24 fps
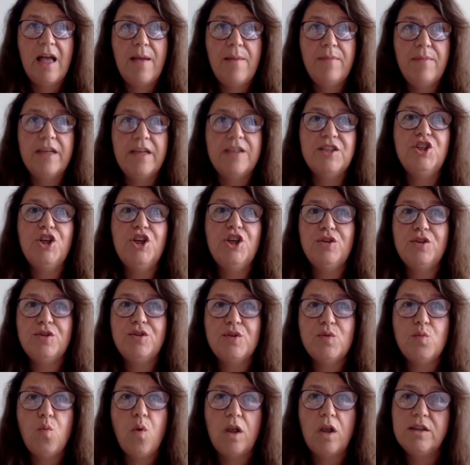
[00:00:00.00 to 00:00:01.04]
that
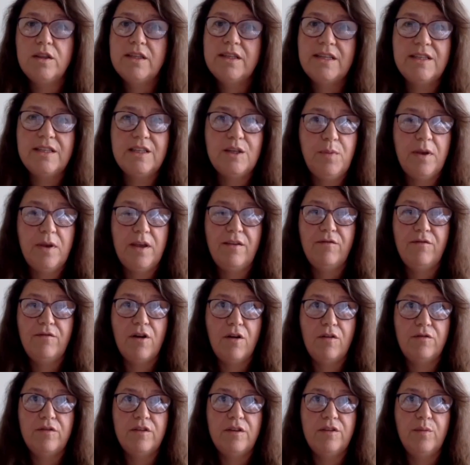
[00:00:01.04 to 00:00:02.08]
students wanted to be
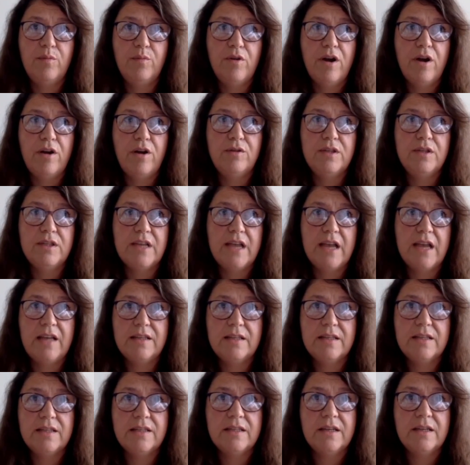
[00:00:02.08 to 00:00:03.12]
involved in the
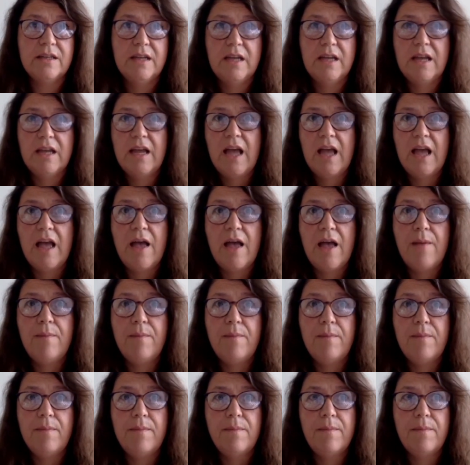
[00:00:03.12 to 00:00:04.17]
process
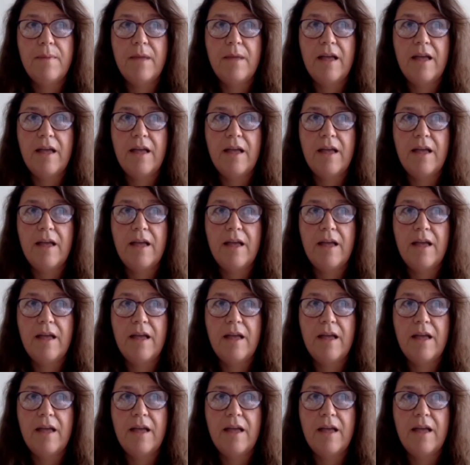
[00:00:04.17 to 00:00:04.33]
and